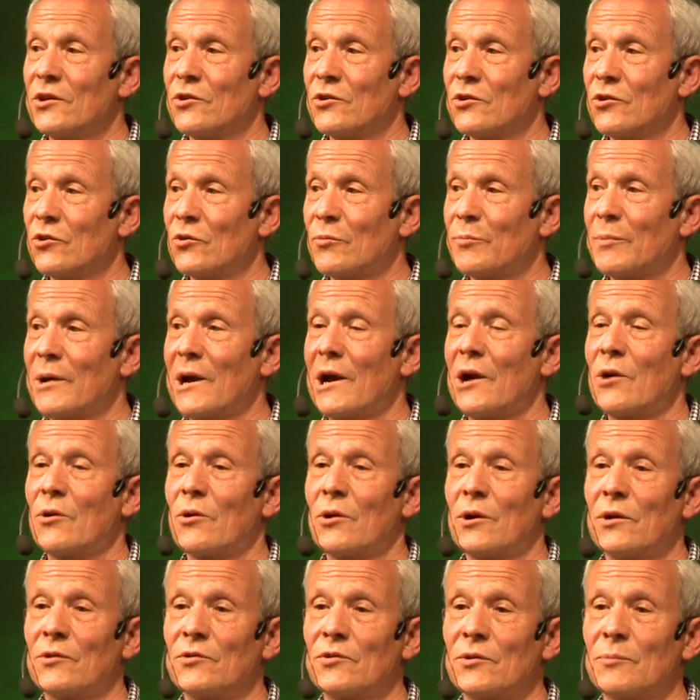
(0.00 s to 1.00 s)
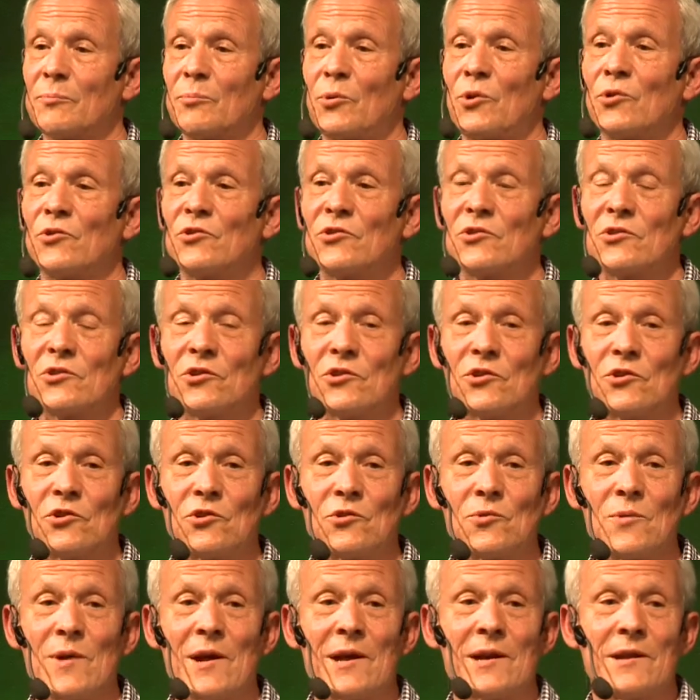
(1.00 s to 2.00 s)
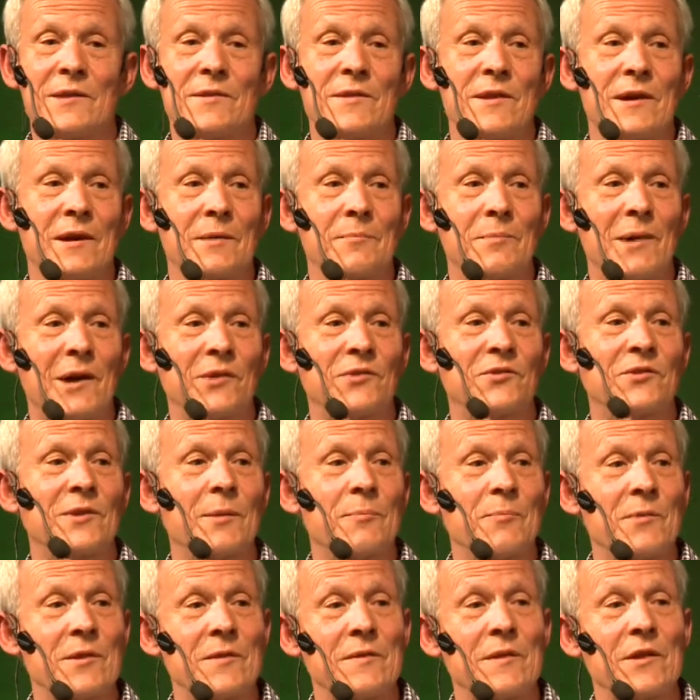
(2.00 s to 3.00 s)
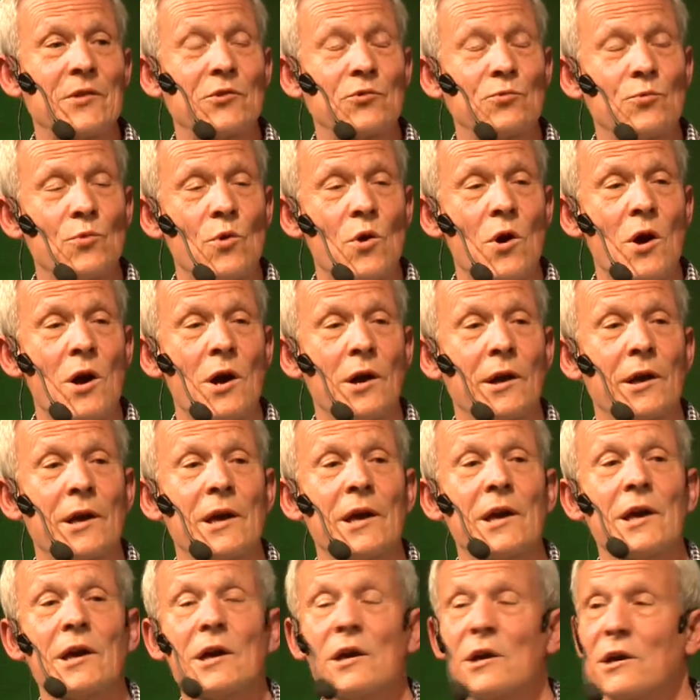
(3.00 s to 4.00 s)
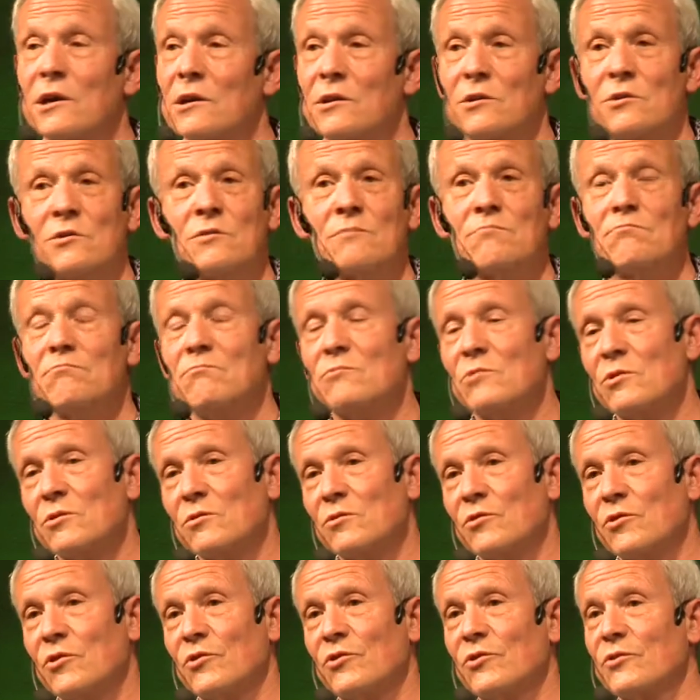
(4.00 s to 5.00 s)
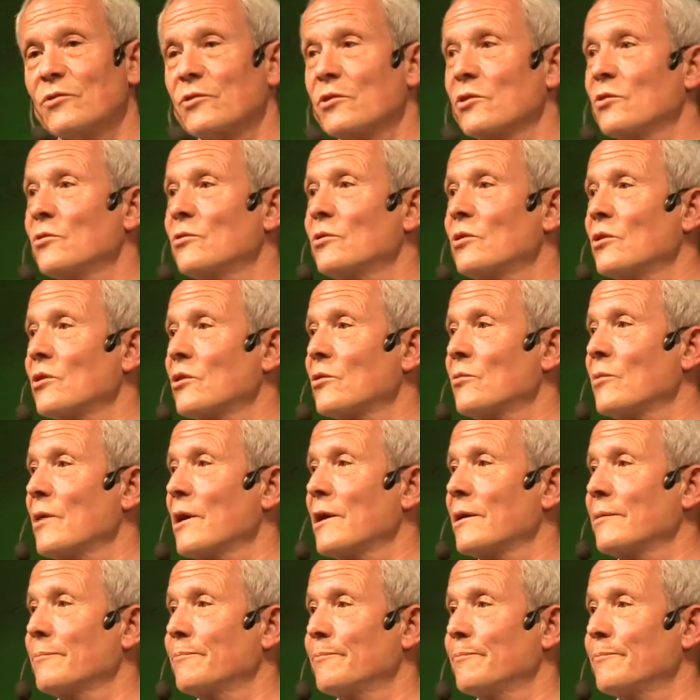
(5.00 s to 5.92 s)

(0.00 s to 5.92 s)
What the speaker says: or your power as a person to do anything about something that's wrong, you look away.